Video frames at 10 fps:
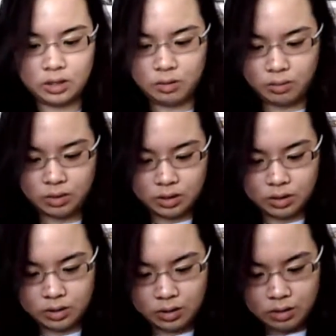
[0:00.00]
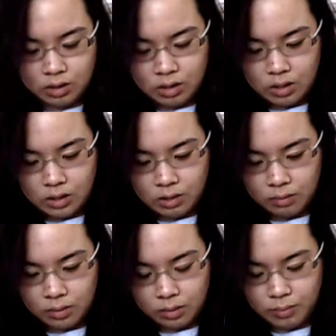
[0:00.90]
I don't want to, let
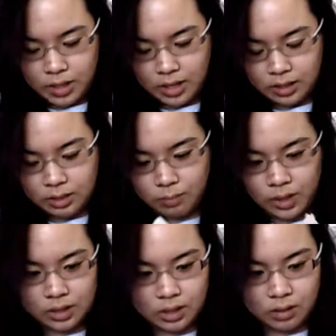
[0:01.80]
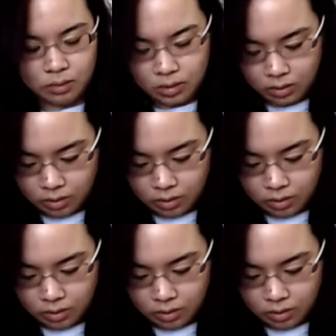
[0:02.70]
me just pat this back down.